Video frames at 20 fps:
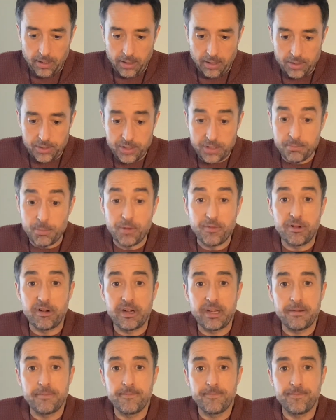
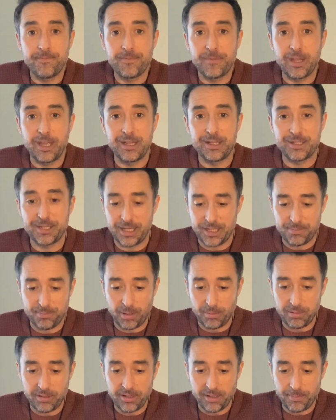smothering, is
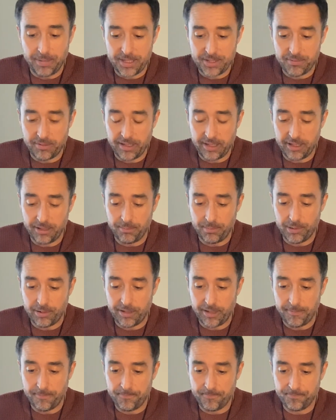probably the best way I can put
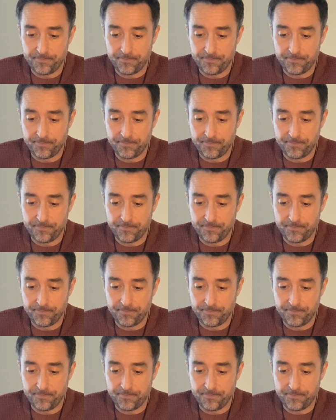it.